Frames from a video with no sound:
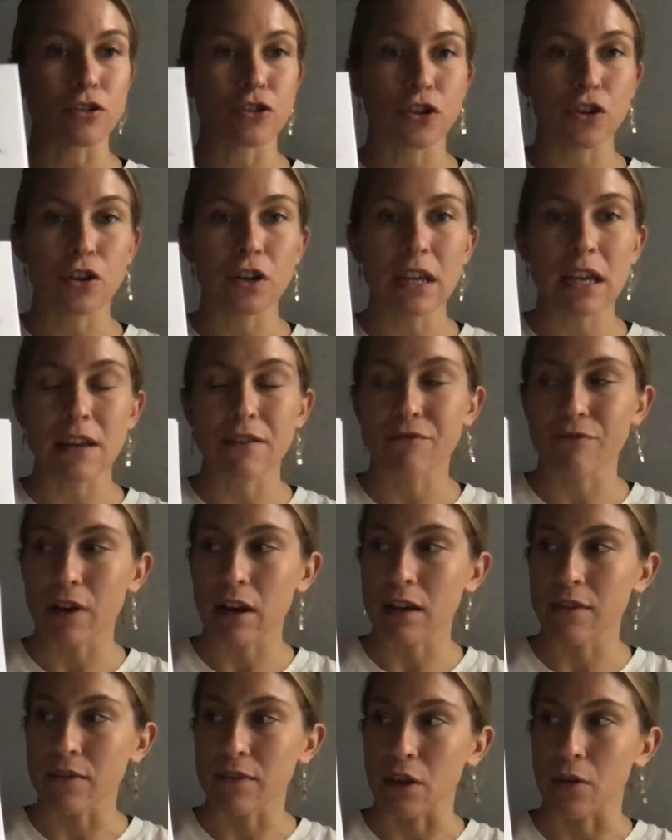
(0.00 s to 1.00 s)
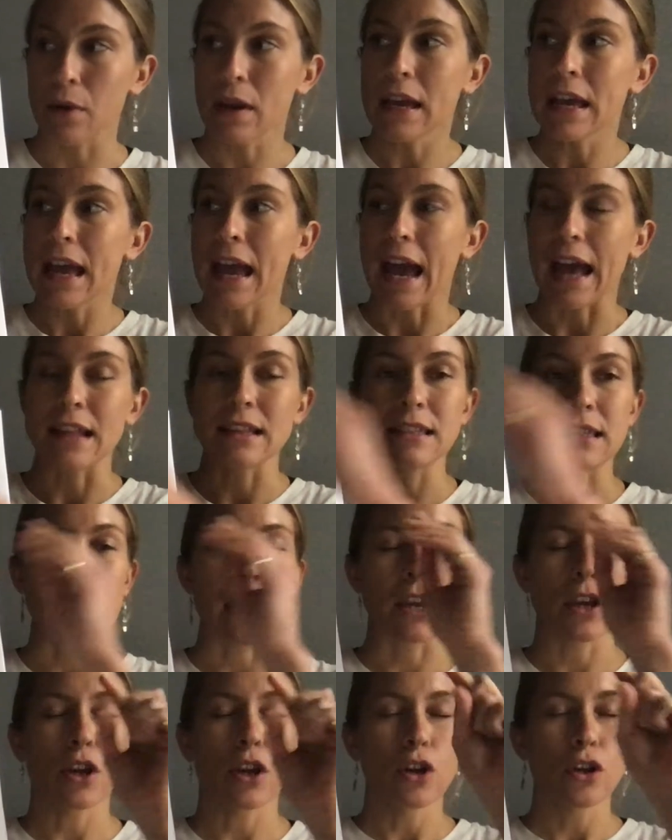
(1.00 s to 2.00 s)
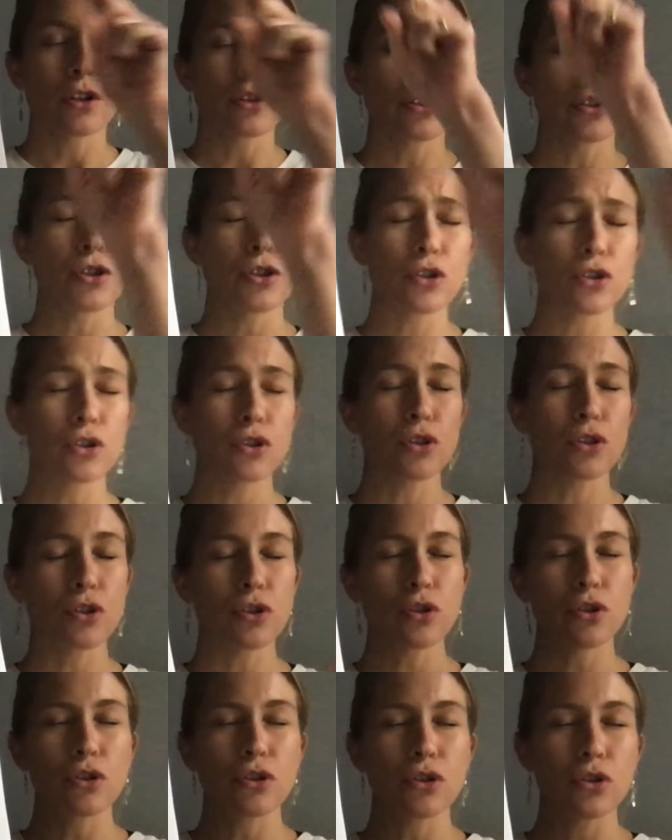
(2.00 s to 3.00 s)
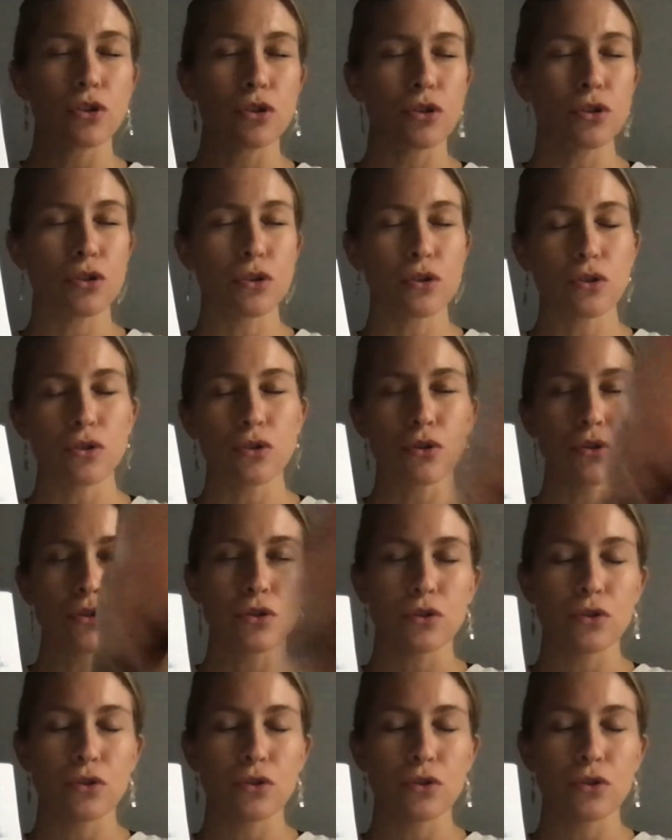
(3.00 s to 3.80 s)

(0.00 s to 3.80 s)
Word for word: journey in front of you and say, shh.